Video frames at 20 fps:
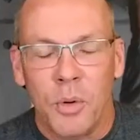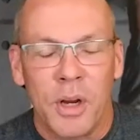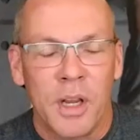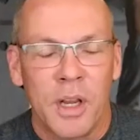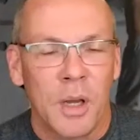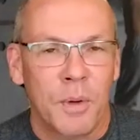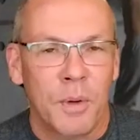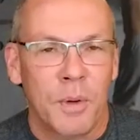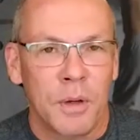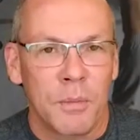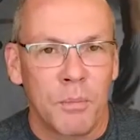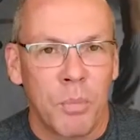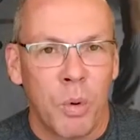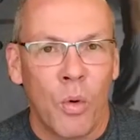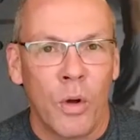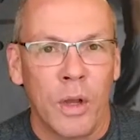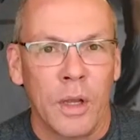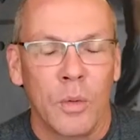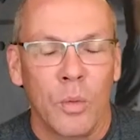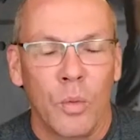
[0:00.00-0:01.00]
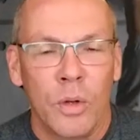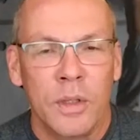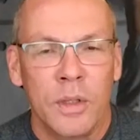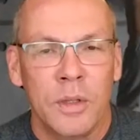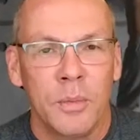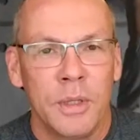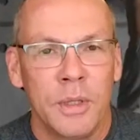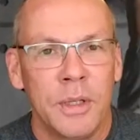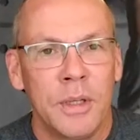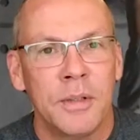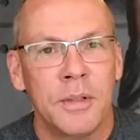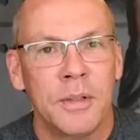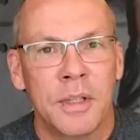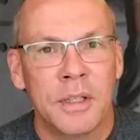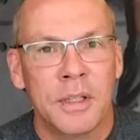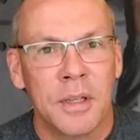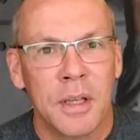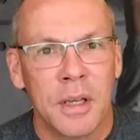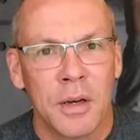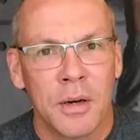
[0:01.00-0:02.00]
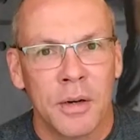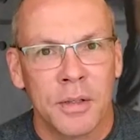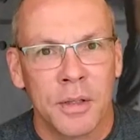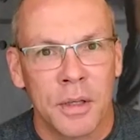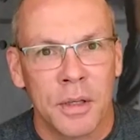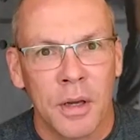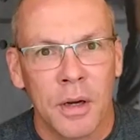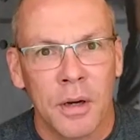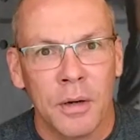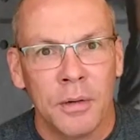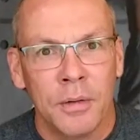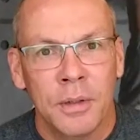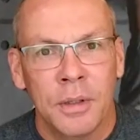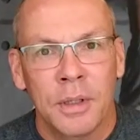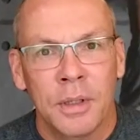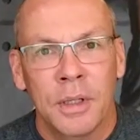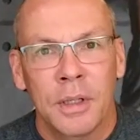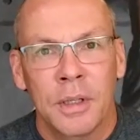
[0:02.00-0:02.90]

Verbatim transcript: And you bring up a good point. What did we do 60 years ago?